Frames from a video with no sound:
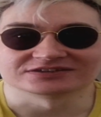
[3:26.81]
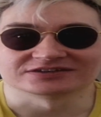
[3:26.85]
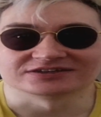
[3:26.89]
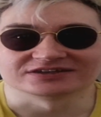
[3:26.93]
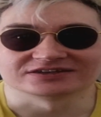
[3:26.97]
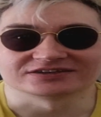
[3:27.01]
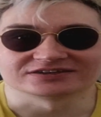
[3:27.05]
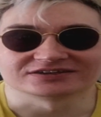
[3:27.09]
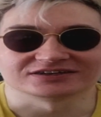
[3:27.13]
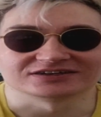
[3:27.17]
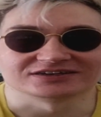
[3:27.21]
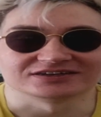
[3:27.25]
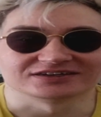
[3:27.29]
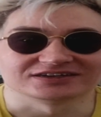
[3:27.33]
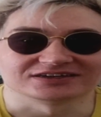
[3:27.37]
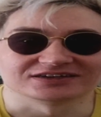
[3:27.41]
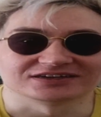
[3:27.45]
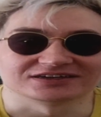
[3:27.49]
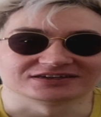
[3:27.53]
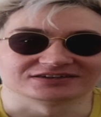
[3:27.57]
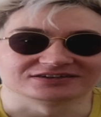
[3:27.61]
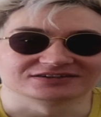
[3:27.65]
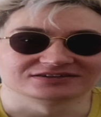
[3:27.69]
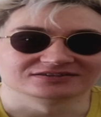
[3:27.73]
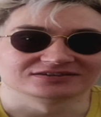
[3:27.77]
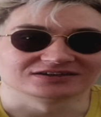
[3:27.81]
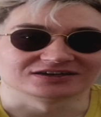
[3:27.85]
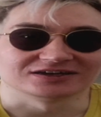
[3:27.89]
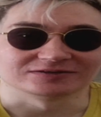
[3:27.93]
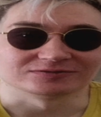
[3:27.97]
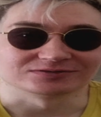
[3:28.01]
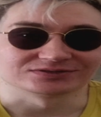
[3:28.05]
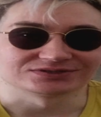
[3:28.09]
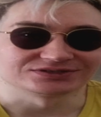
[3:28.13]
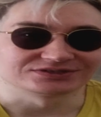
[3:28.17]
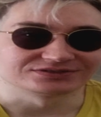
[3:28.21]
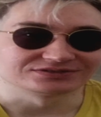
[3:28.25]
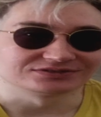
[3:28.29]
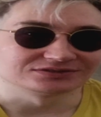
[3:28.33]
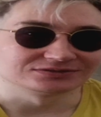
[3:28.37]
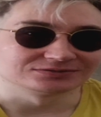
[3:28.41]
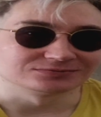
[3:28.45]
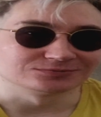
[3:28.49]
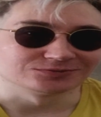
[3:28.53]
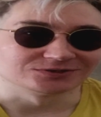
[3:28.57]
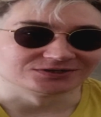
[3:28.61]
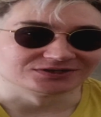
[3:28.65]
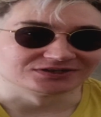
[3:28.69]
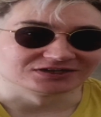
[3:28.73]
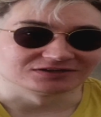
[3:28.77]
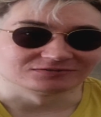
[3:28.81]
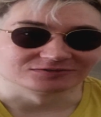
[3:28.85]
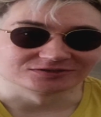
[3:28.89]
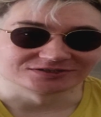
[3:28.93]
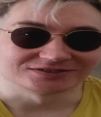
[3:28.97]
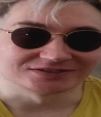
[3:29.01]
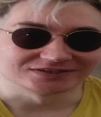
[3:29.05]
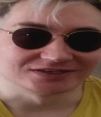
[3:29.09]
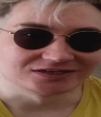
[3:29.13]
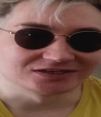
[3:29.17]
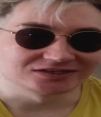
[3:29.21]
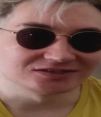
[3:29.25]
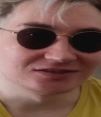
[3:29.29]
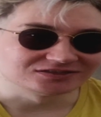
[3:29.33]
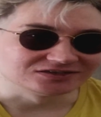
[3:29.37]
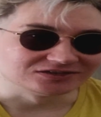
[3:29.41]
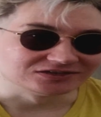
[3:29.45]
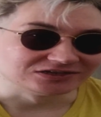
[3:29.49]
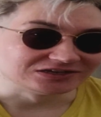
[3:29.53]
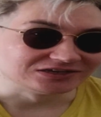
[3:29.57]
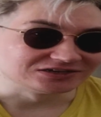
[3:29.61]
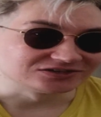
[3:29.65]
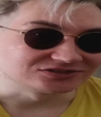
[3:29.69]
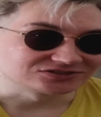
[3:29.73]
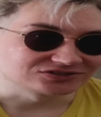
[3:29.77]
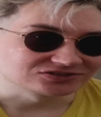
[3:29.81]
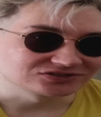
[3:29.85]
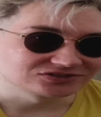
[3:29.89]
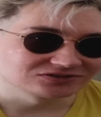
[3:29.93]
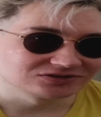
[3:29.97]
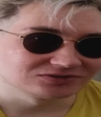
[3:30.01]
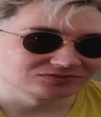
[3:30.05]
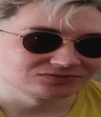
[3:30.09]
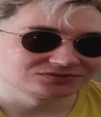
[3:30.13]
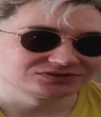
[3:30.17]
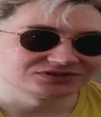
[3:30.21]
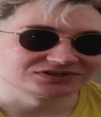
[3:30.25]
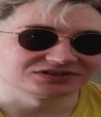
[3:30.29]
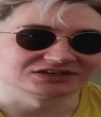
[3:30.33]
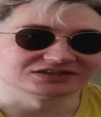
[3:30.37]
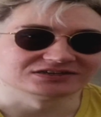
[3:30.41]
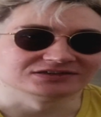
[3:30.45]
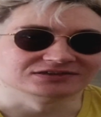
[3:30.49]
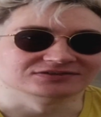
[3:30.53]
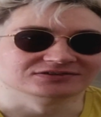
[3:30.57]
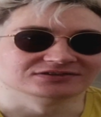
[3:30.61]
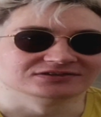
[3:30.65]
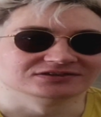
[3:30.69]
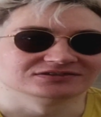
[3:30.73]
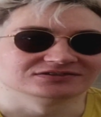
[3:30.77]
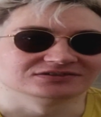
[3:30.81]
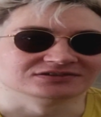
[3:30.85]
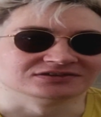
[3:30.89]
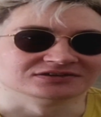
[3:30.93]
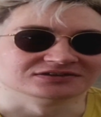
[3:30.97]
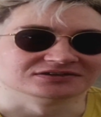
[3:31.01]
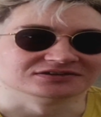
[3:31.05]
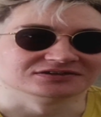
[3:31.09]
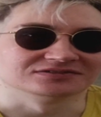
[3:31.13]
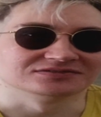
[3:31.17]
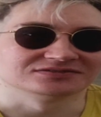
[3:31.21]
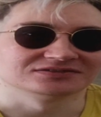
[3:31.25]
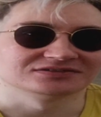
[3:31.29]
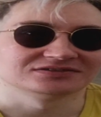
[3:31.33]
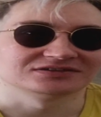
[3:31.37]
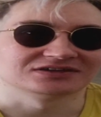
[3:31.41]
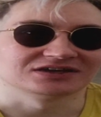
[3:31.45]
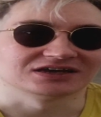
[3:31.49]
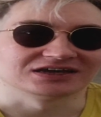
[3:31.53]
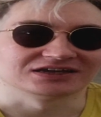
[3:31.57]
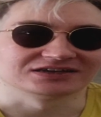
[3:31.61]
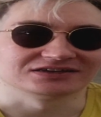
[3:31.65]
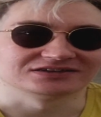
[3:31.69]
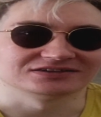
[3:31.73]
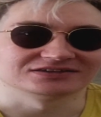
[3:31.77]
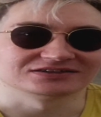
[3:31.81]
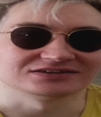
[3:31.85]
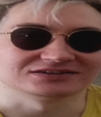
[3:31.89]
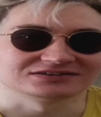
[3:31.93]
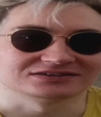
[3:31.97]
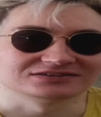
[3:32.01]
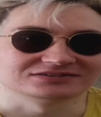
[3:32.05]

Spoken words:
Like when I was 18 years old, I had